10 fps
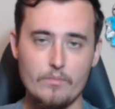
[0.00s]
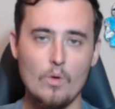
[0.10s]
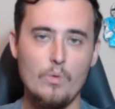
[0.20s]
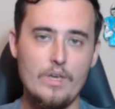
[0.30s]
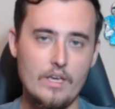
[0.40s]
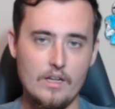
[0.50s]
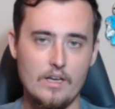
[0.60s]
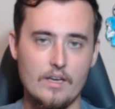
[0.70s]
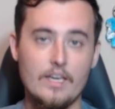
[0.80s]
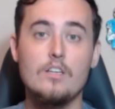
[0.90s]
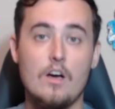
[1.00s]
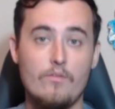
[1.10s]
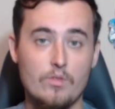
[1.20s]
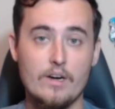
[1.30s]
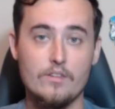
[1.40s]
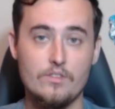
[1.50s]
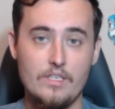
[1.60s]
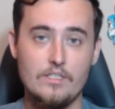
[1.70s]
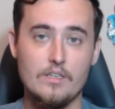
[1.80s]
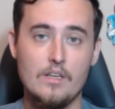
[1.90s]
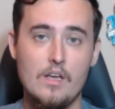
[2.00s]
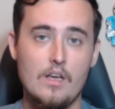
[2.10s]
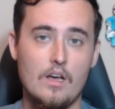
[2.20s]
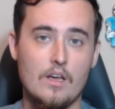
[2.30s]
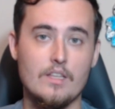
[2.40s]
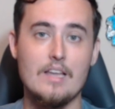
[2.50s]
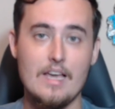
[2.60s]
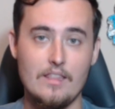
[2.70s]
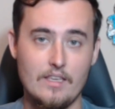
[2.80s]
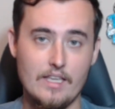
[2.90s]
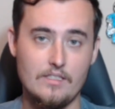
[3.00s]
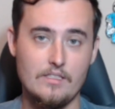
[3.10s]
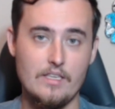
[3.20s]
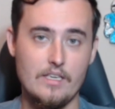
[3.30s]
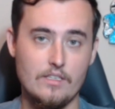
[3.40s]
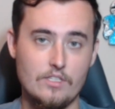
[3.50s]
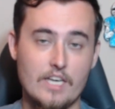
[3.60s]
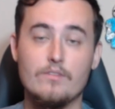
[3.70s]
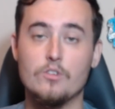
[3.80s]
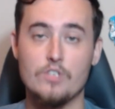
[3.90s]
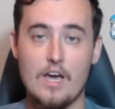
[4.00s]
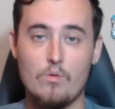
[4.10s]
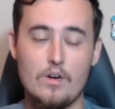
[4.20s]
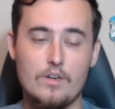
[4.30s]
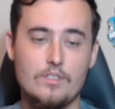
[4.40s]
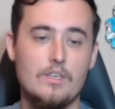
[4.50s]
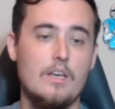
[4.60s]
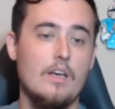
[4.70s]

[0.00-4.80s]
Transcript: we get uh, kicked off with the regular season on the 9th against the Jacksonville Jaguars.